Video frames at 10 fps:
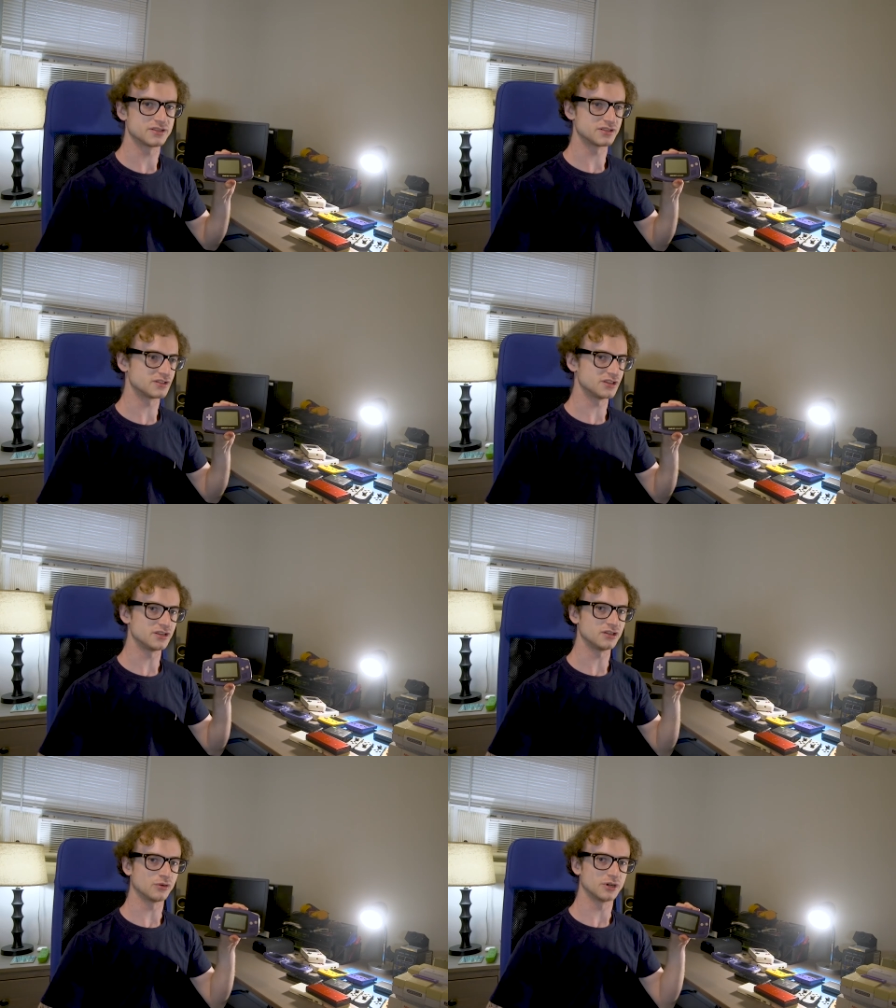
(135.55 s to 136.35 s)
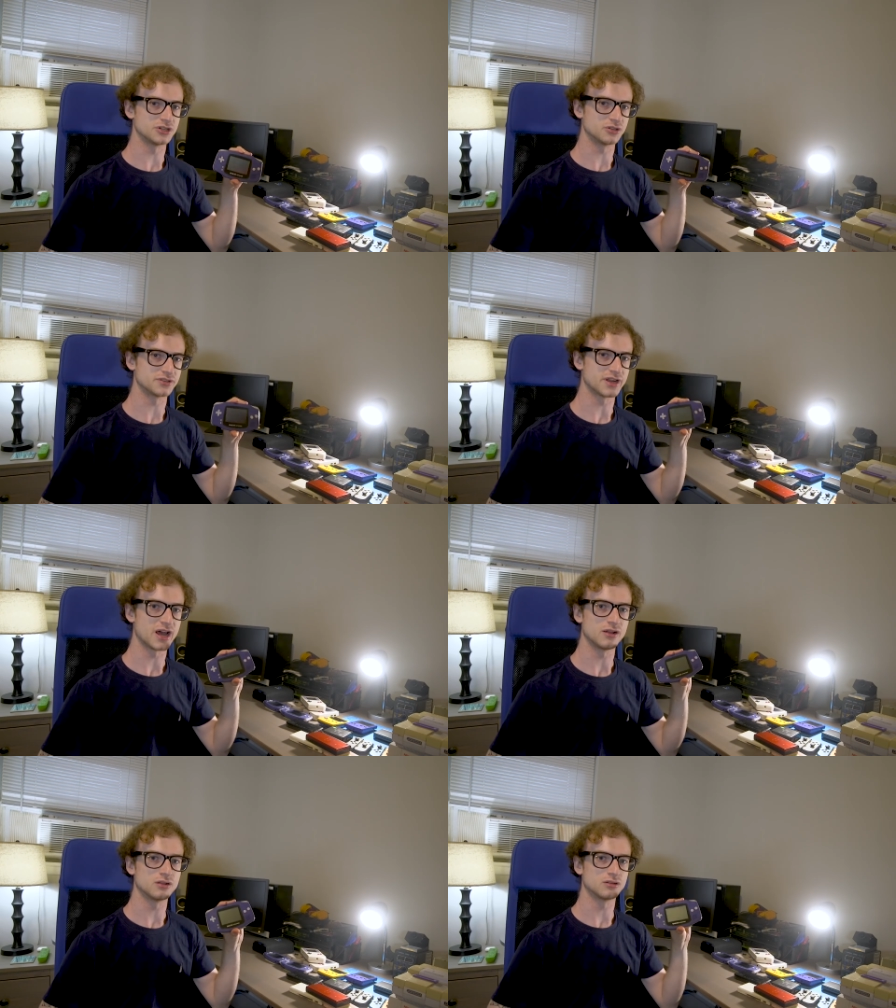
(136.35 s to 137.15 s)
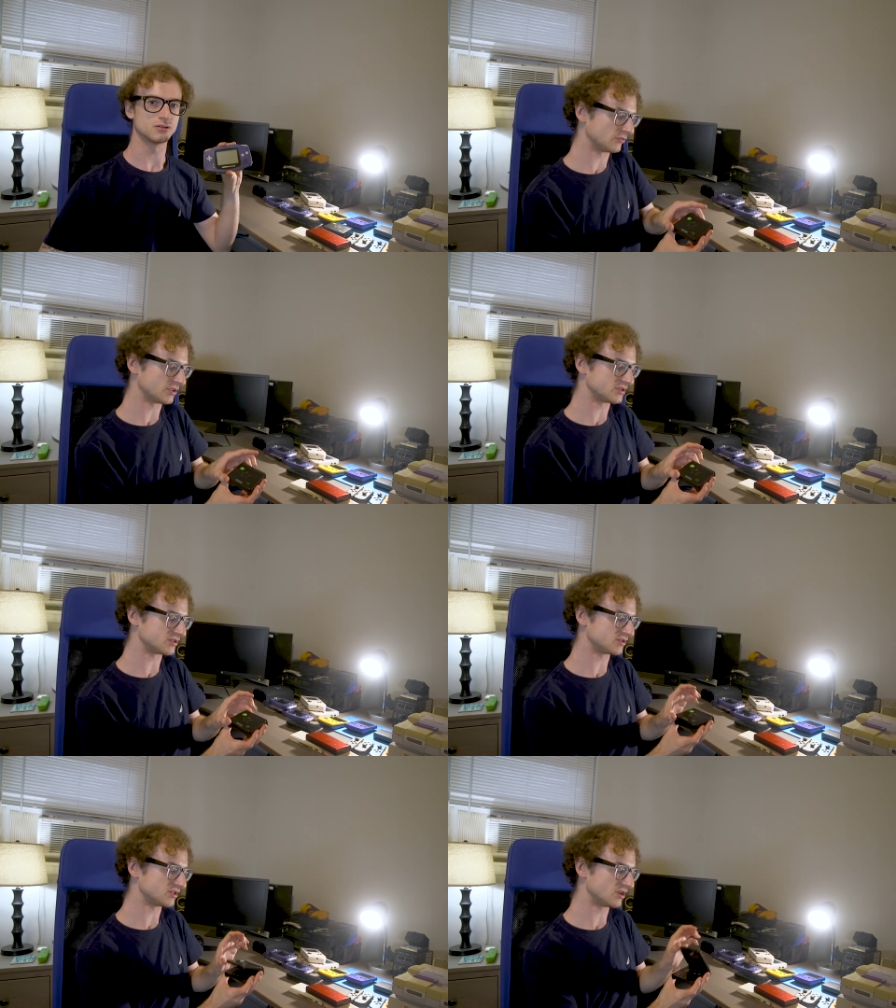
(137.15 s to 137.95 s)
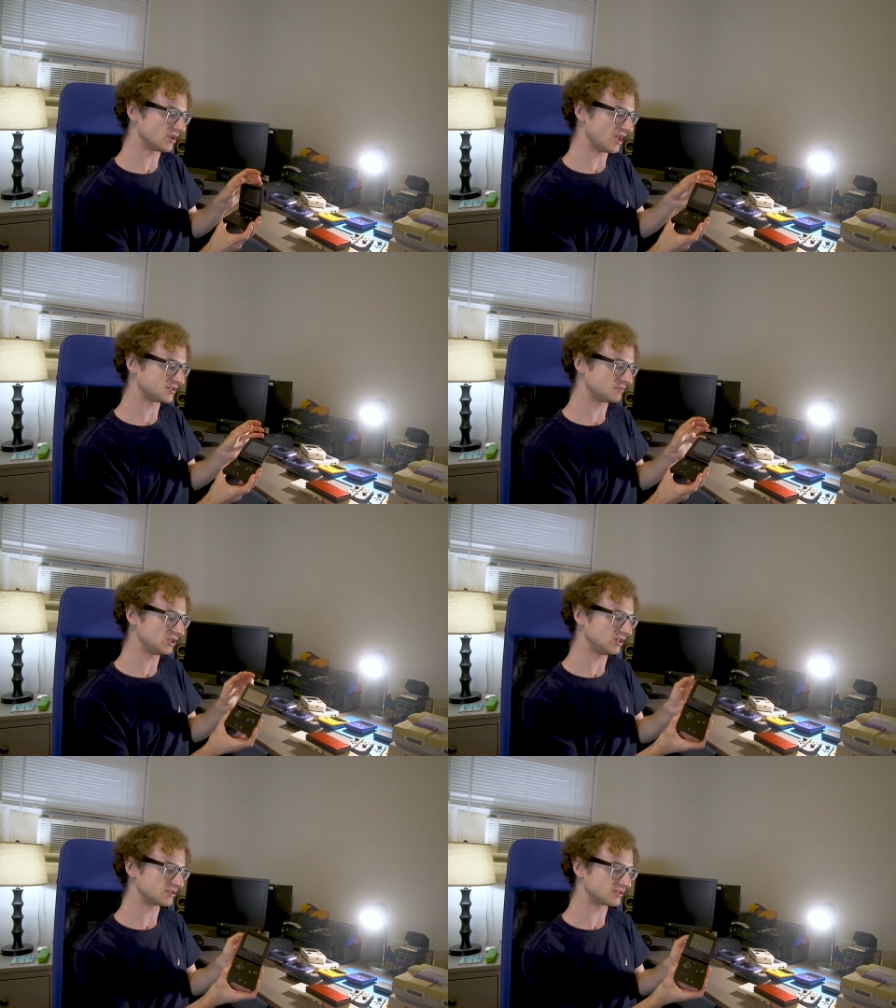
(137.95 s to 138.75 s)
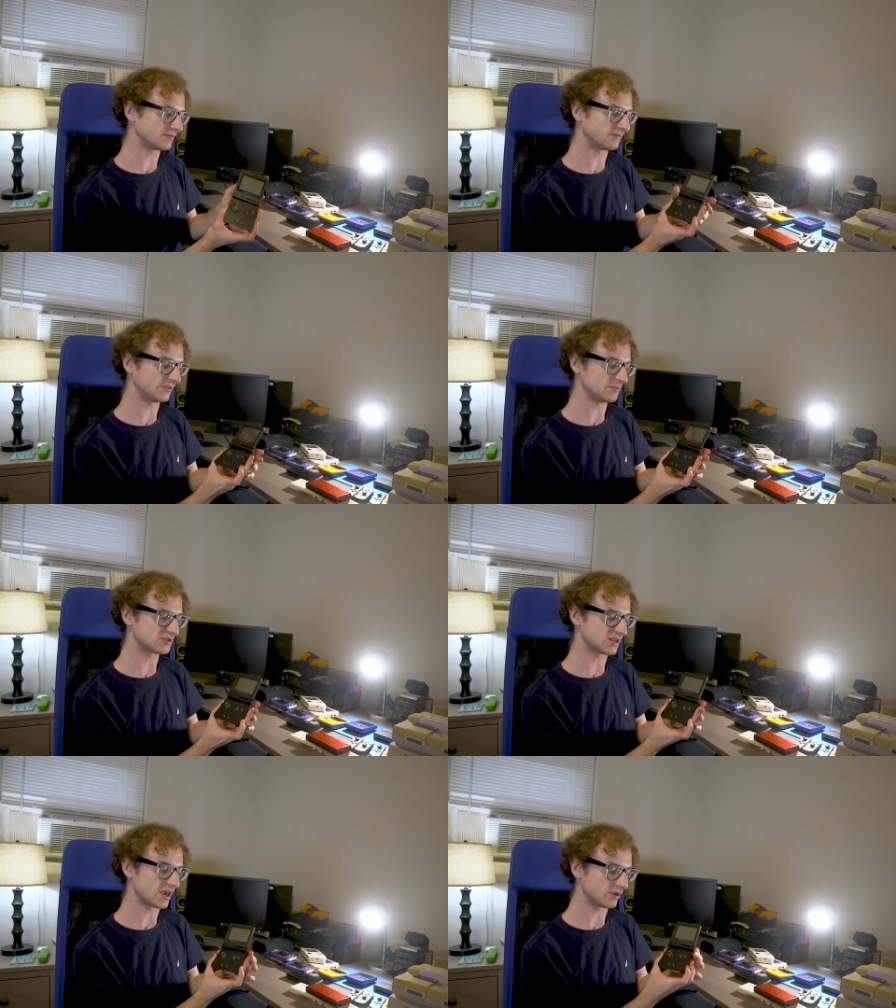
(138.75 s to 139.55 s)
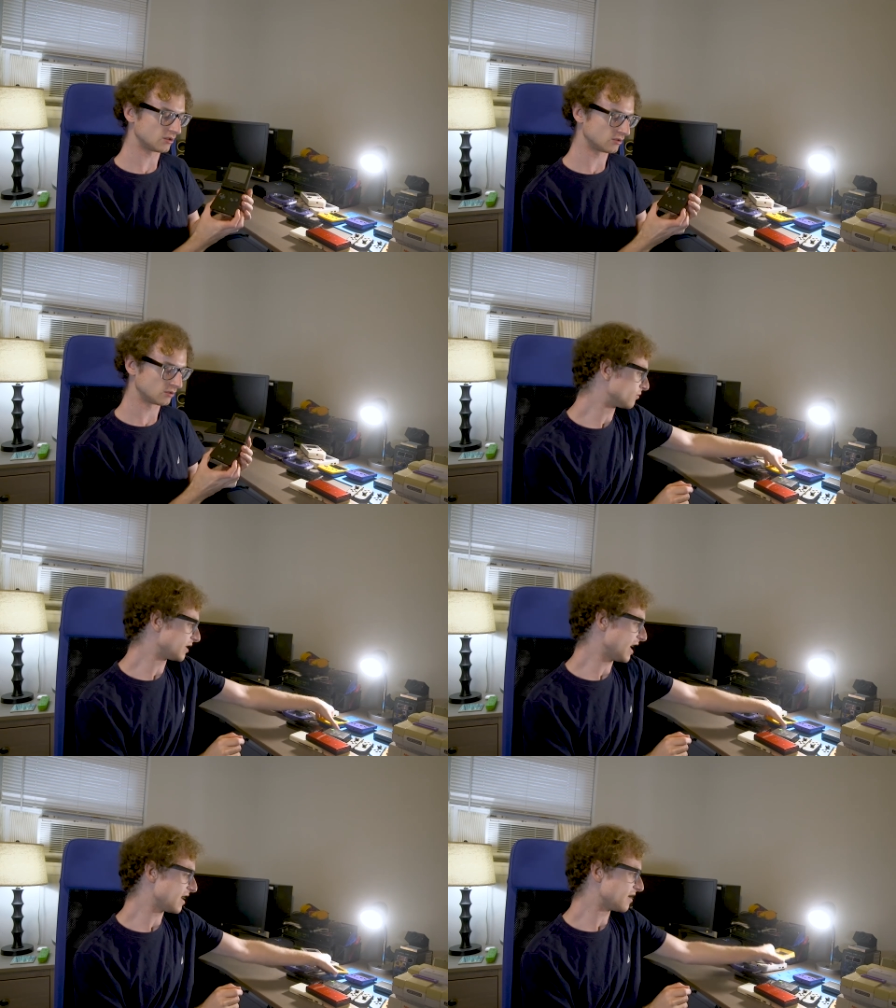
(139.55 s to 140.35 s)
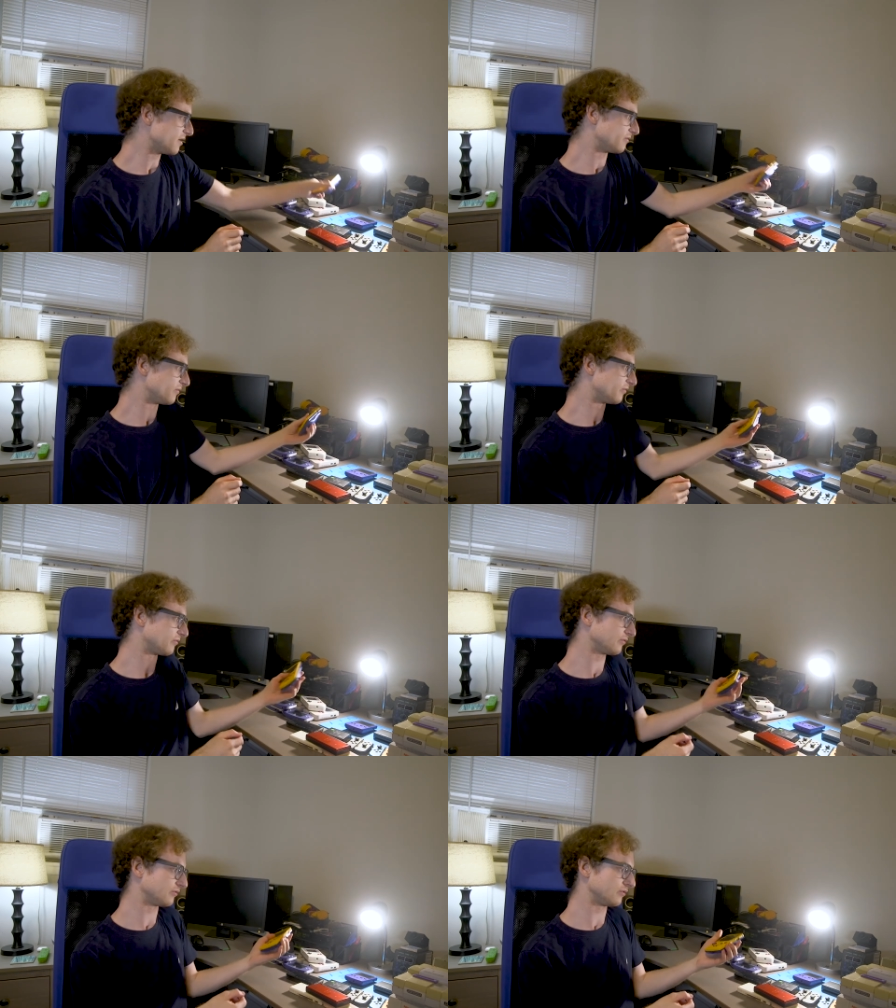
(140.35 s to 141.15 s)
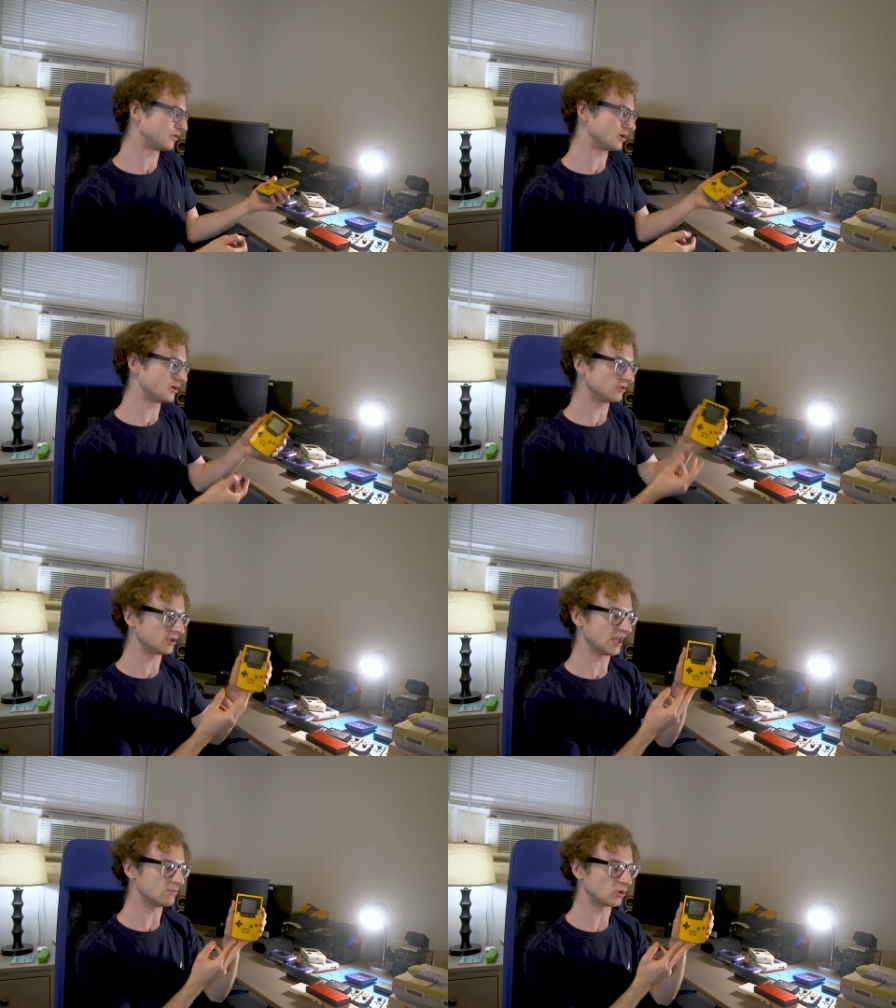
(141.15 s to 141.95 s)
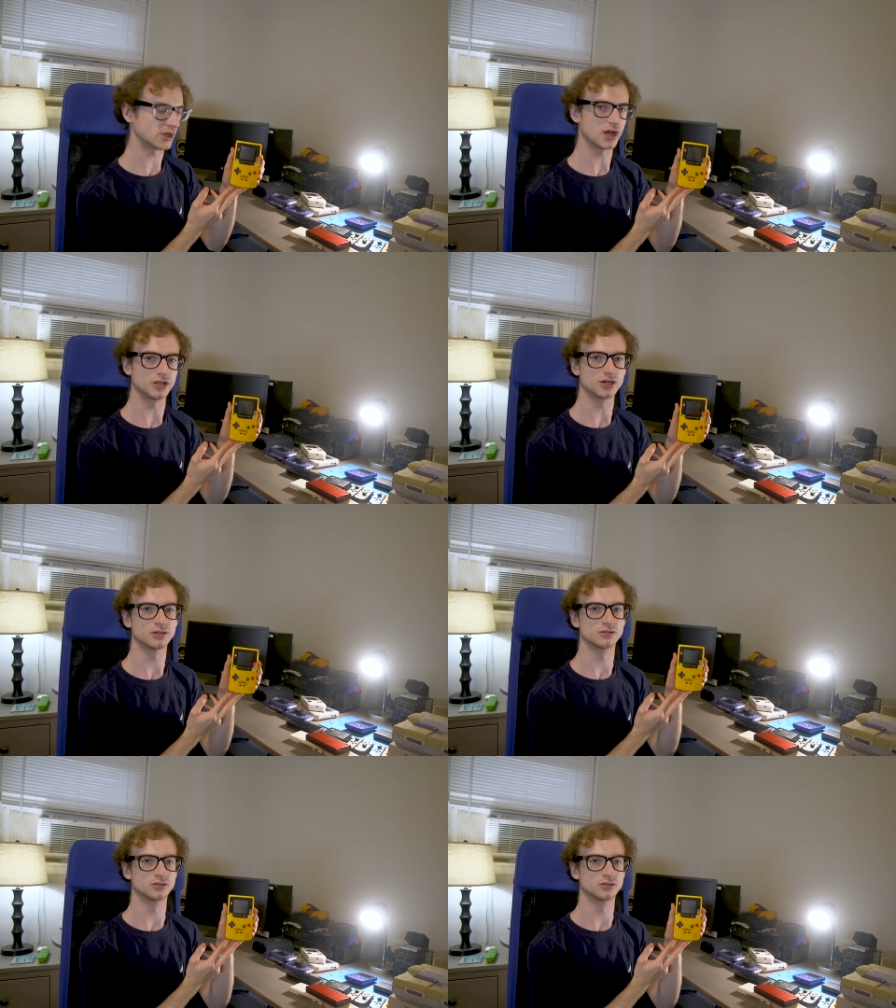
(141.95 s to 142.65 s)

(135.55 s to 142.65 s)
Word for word: This is the original style. This is the SP, it's the flip style. We have the, the Game Boy Color.